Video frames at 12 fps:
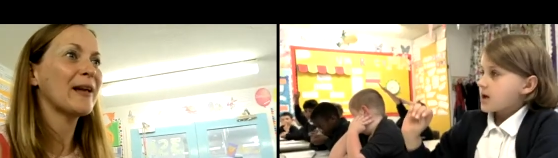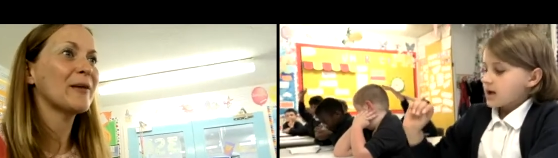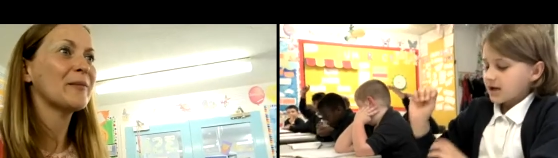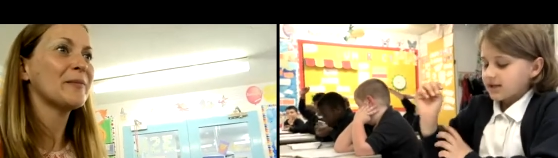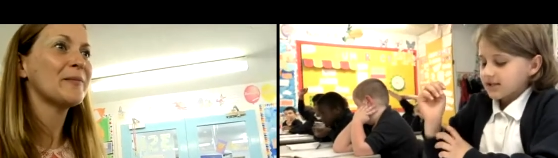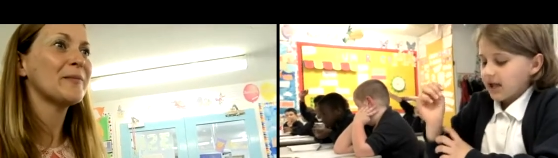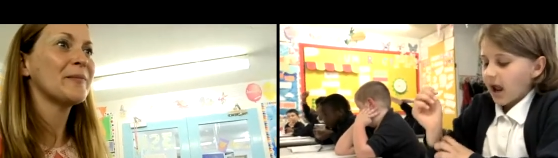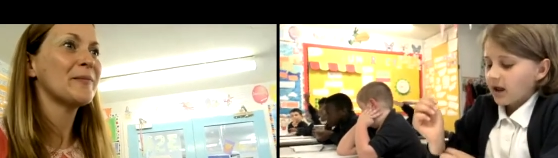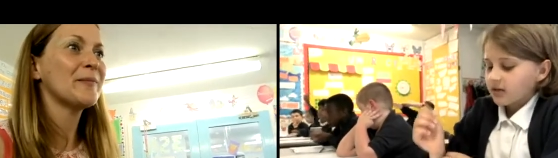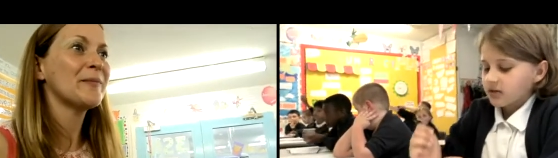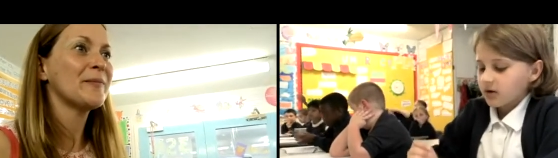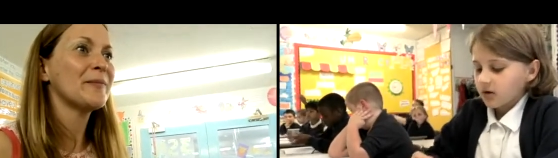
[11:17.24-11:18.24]
Speaker 1: He's
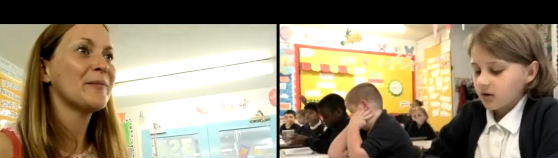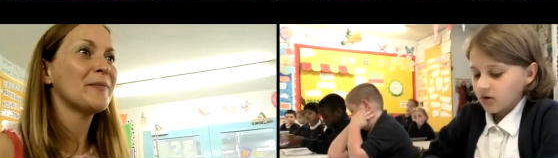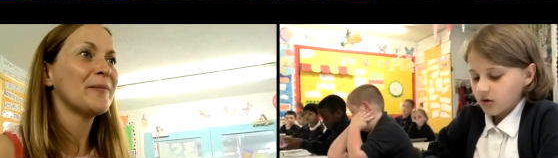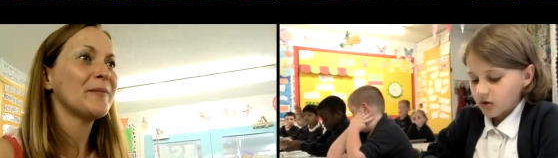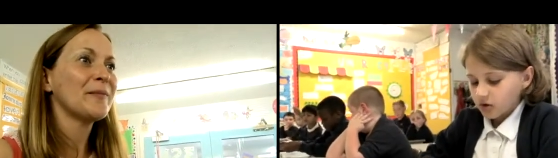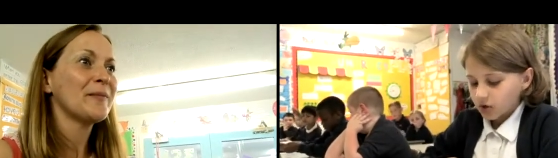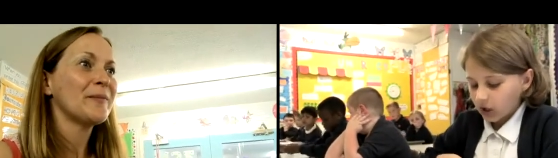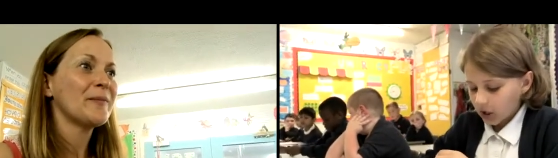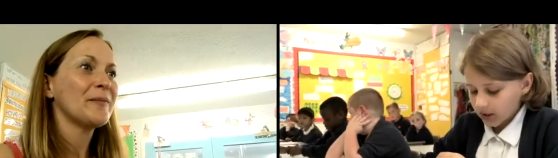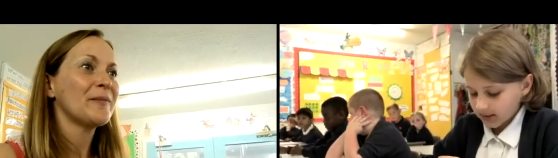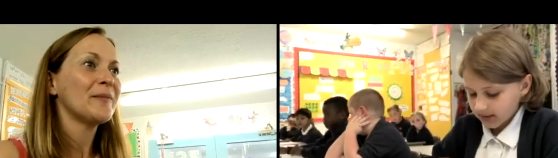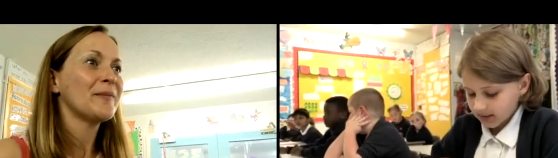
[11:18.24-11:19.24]
saying that the
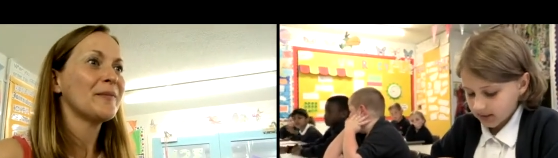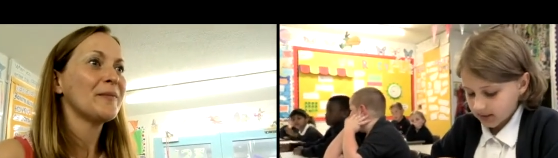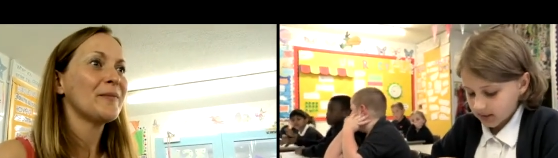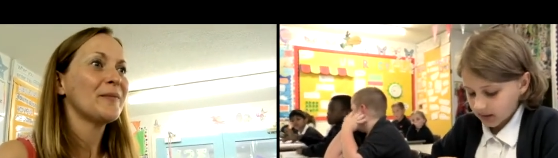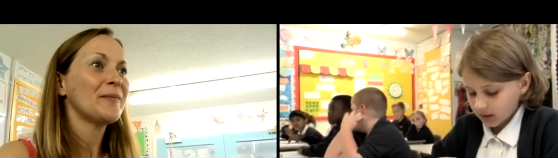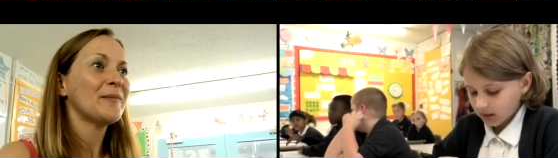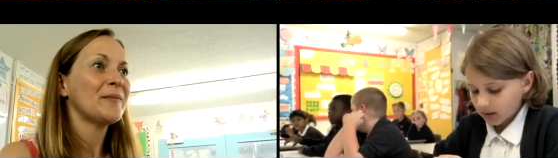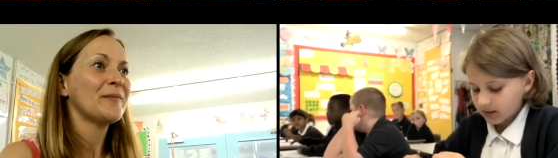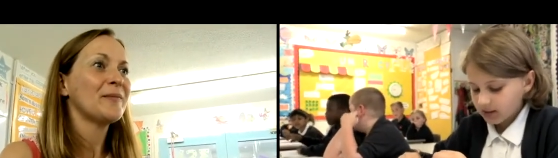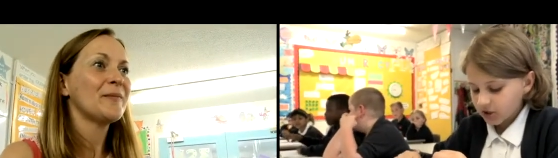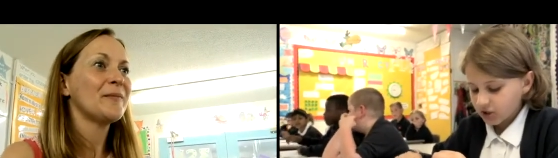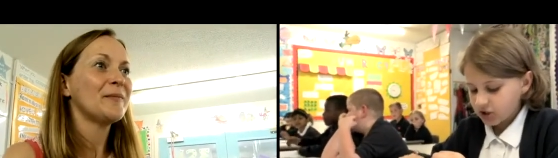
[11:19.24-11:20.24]
last uh,
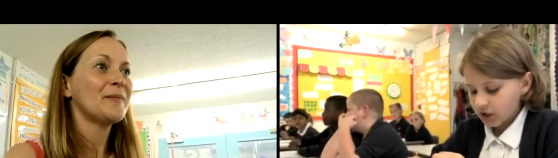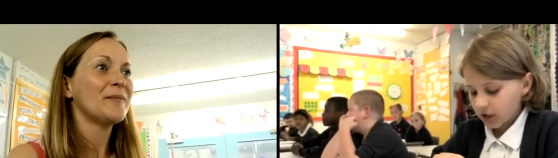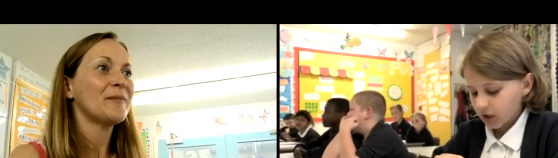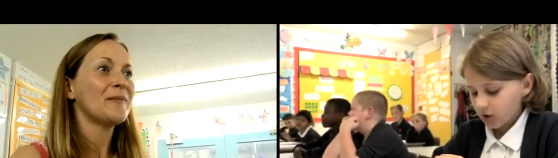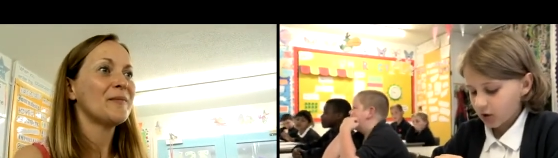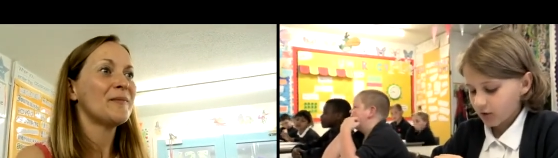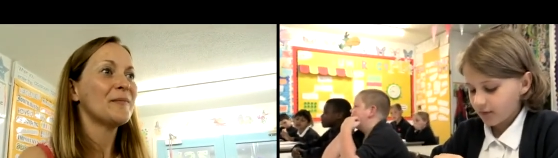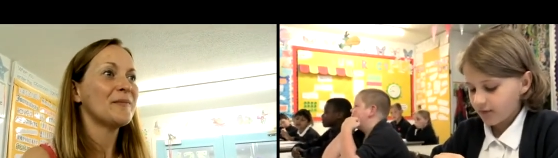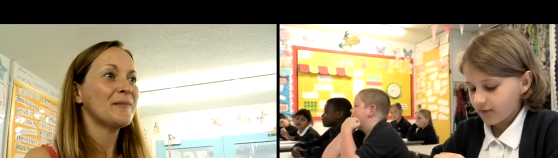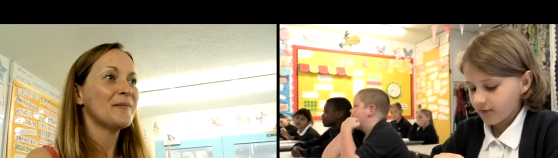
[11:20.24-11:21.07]
digit of,